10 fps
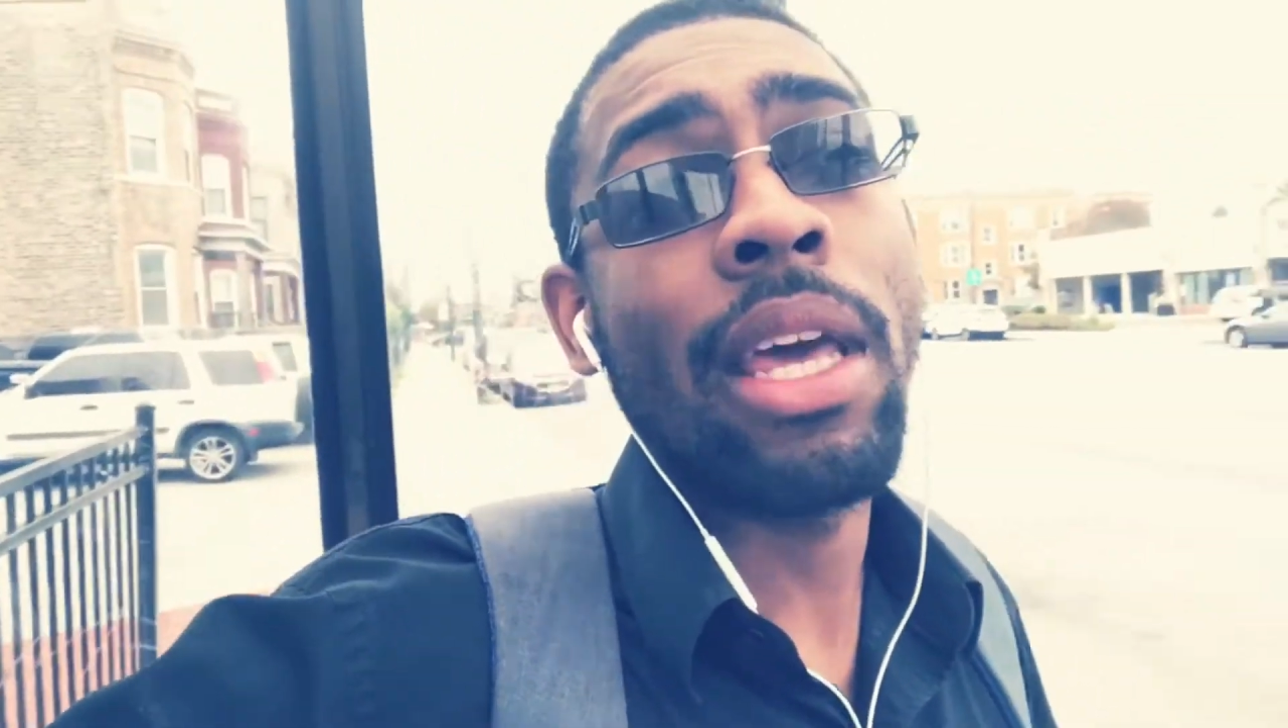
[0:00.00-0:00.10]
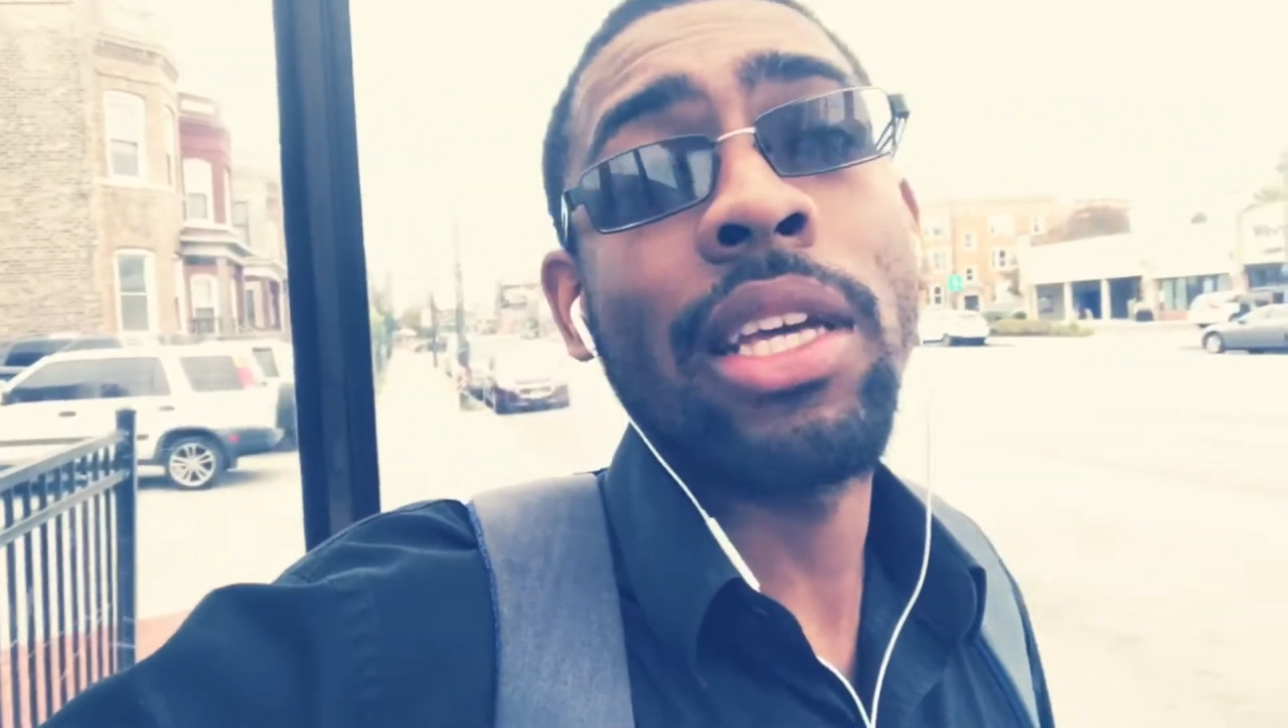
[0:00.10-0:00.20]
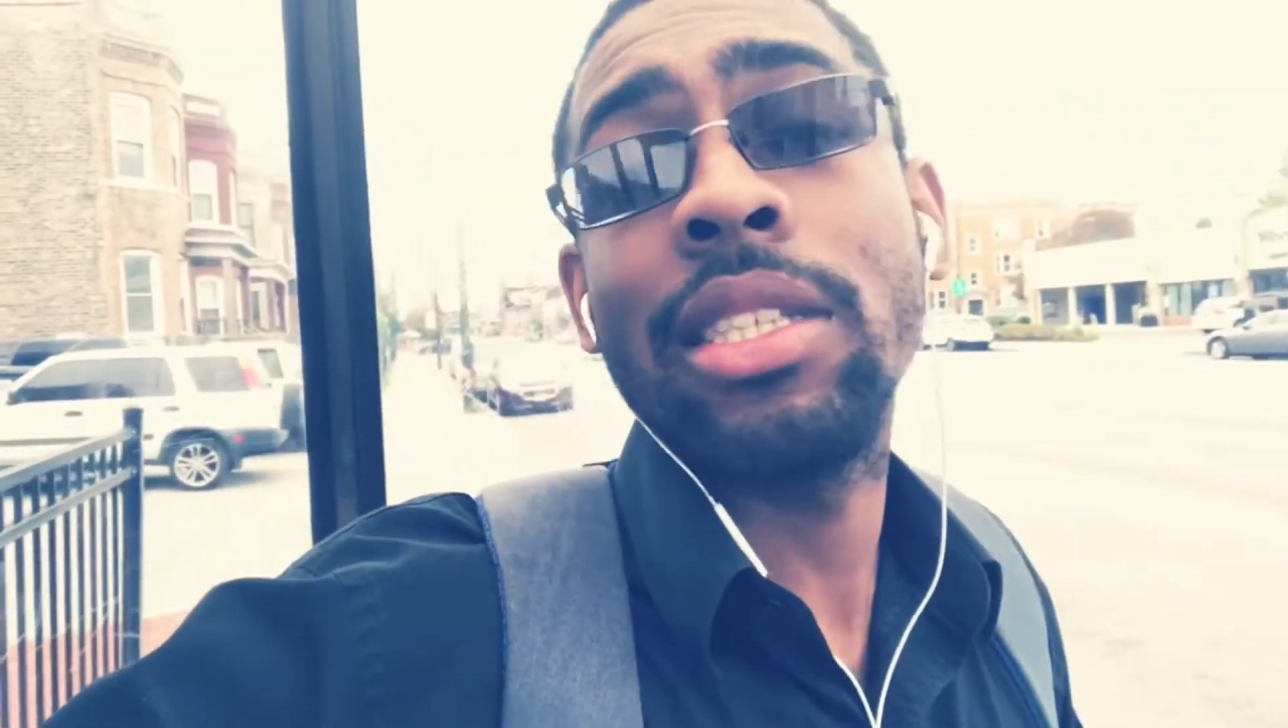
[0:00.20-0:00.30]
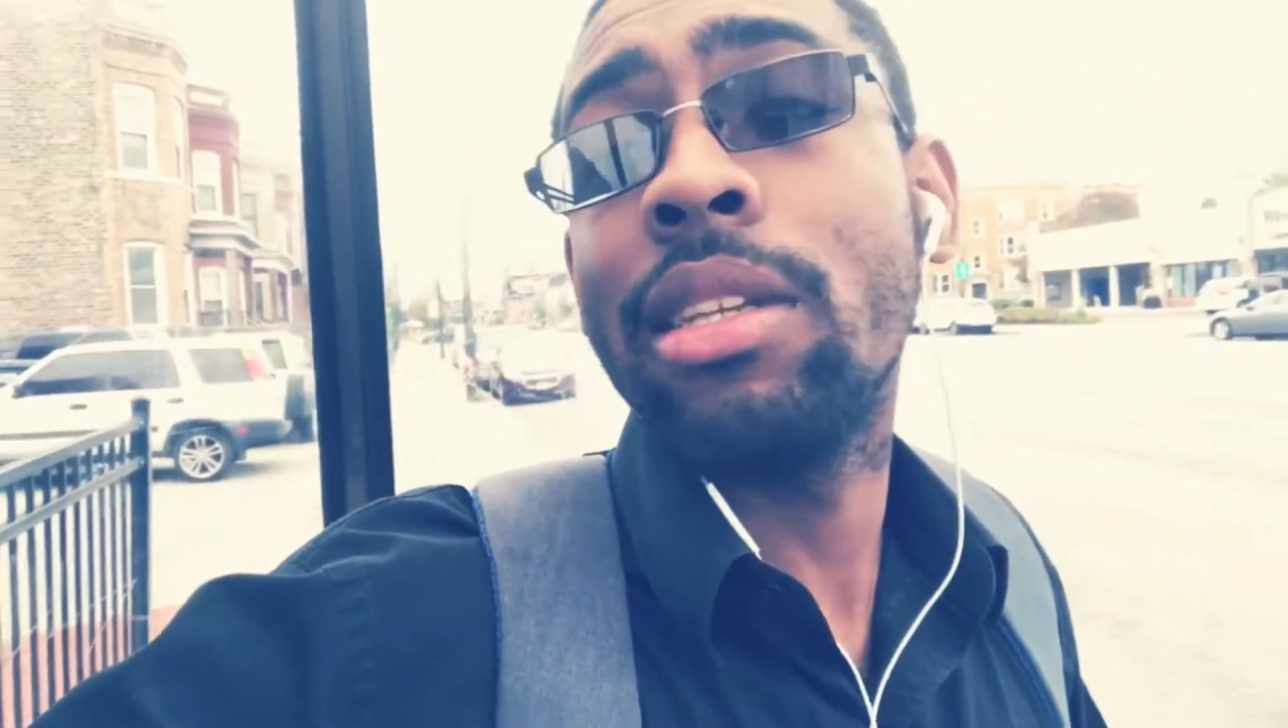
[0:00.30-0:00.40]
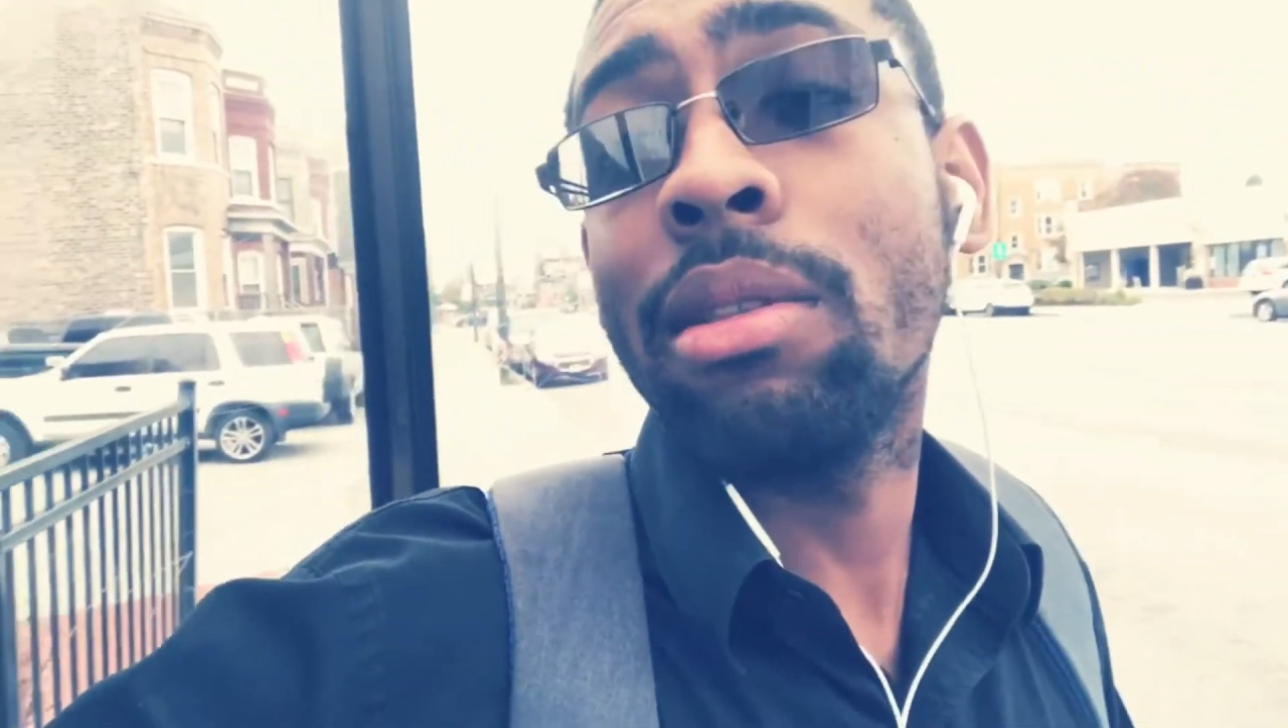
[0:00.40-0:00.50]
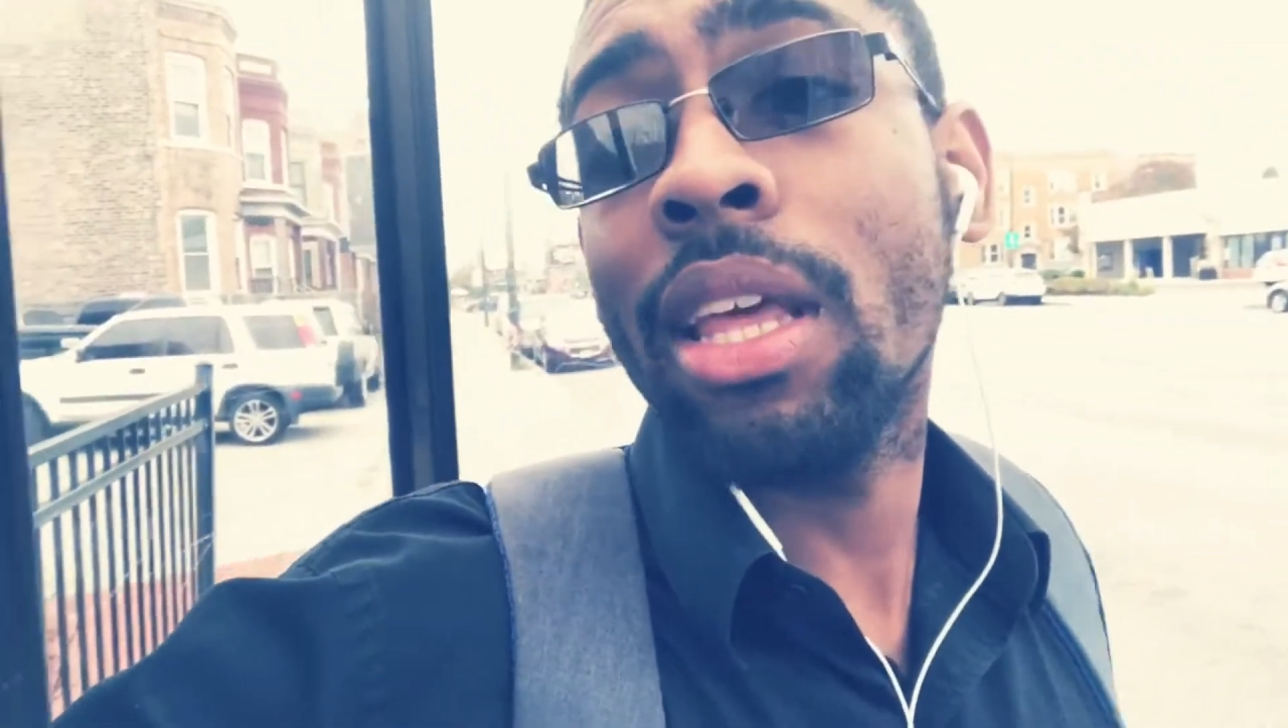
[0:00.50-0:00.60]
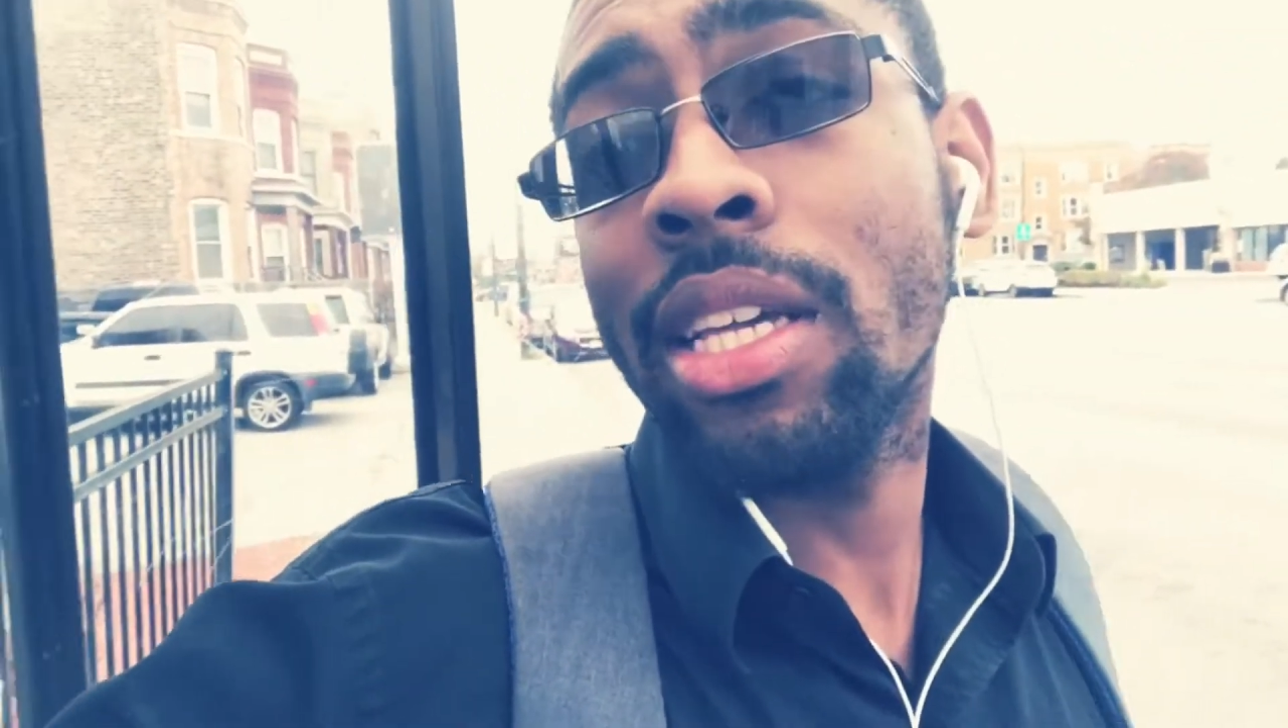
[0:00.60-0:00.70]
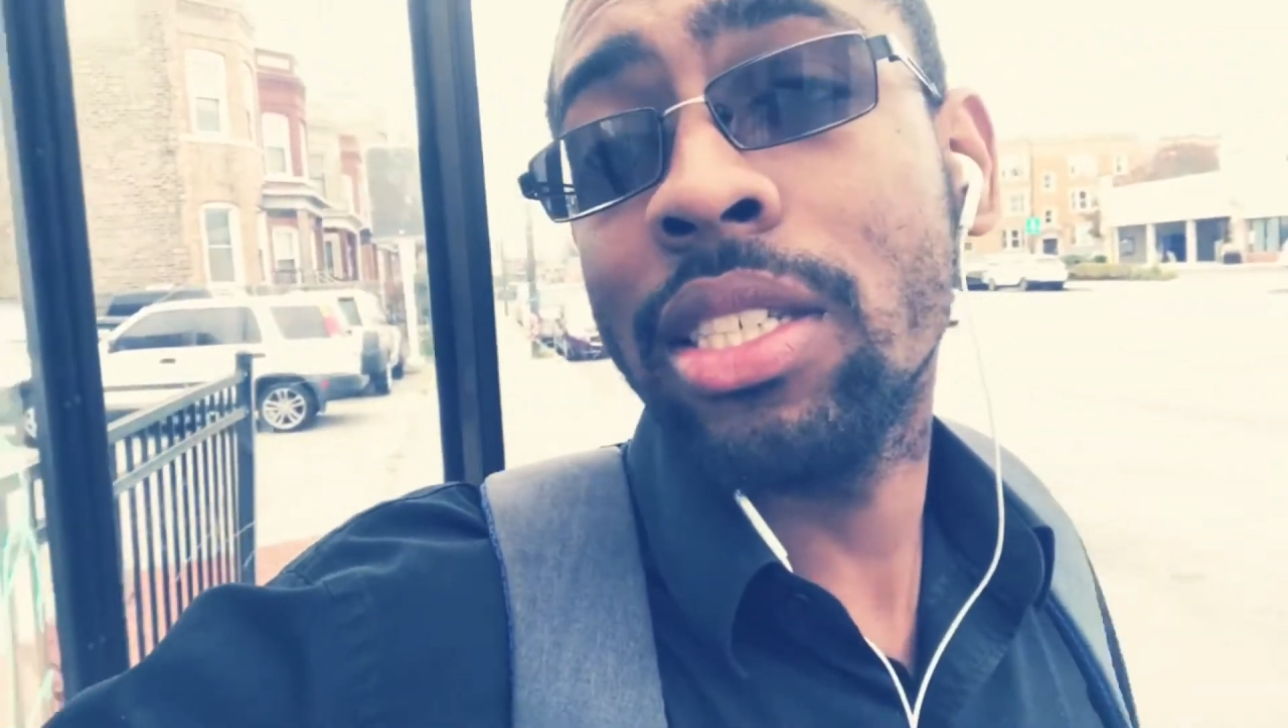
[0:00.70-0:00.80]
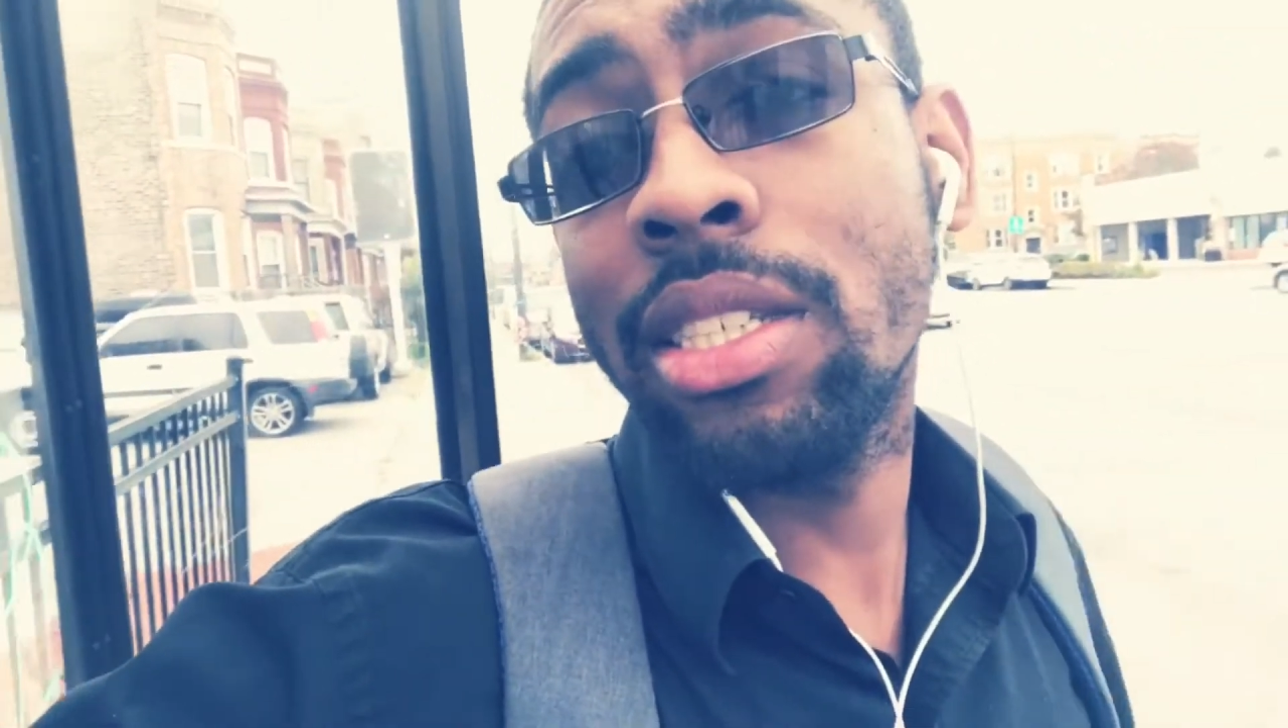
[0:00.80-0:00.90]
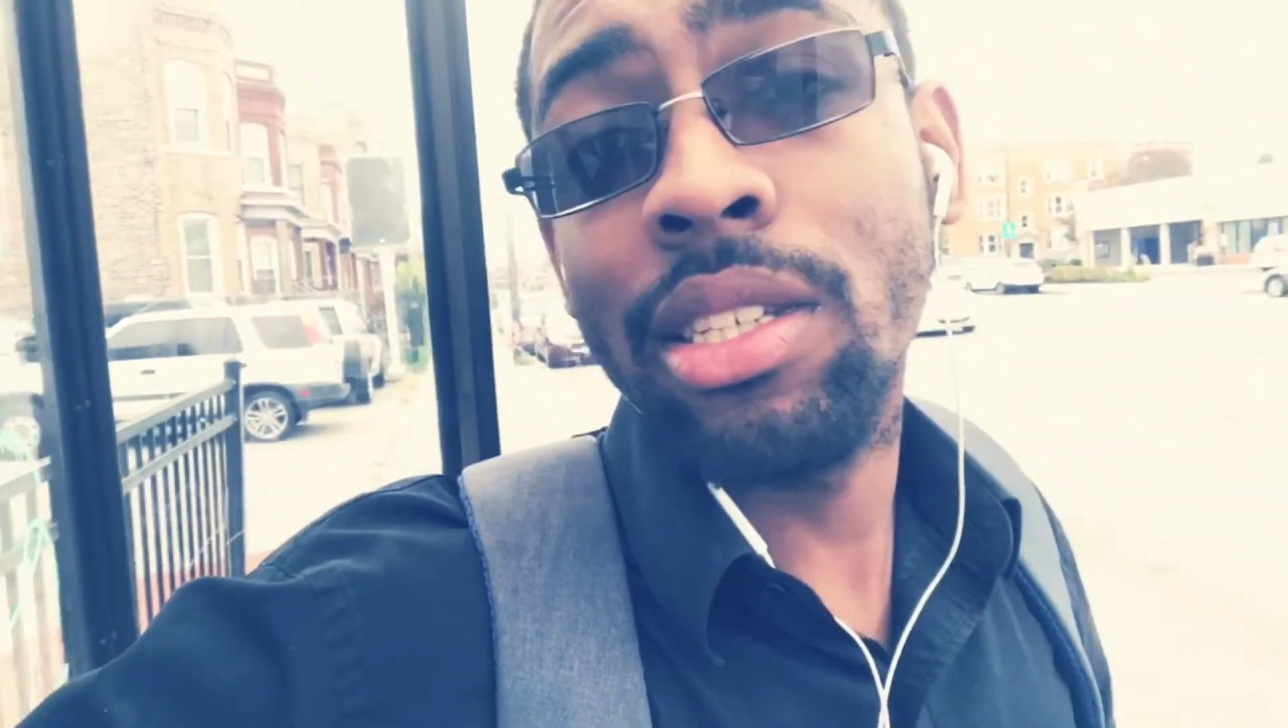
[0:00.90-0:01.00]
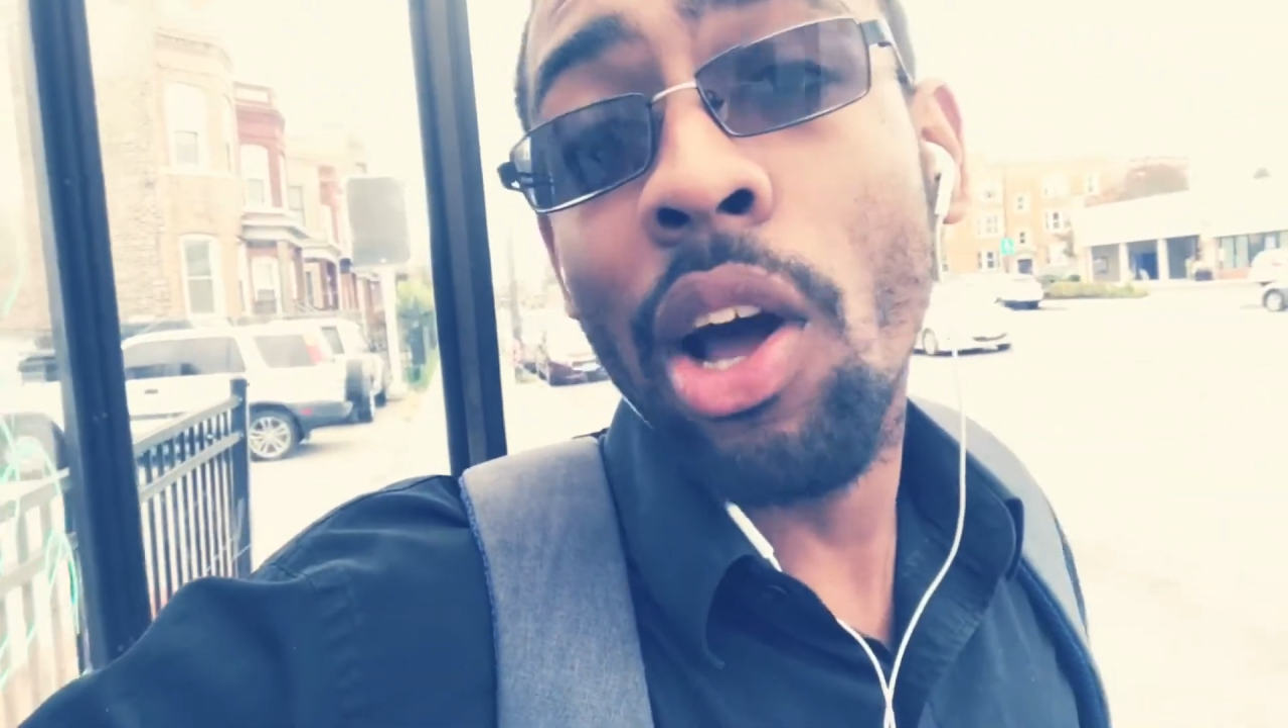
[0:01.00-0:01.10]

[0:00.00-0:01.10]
next the next